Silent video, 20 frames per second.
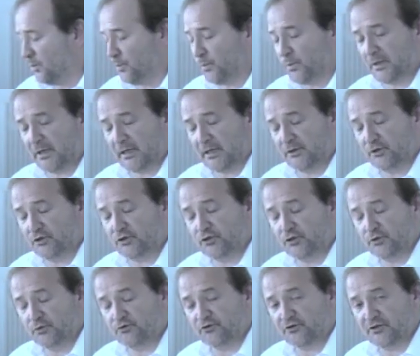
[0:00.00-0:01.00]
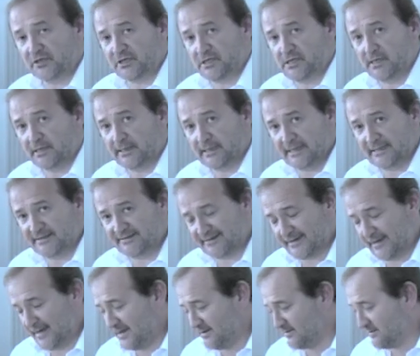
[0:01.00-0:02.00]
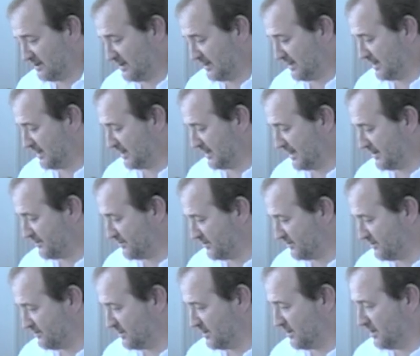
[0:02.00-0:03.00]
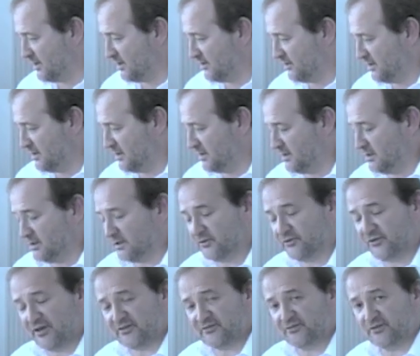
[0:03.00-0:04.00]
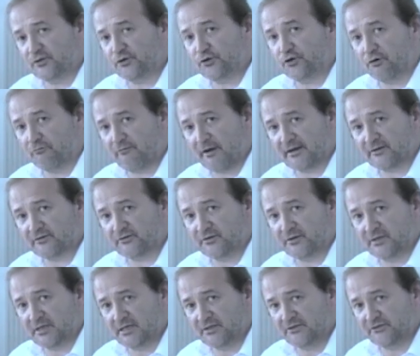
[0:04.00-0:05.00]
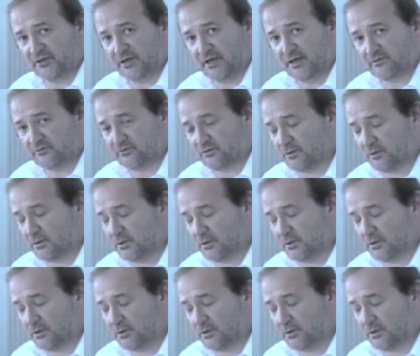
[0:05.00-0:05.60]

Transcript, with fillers: We can use the internet and connect the, the tester direct to the internet.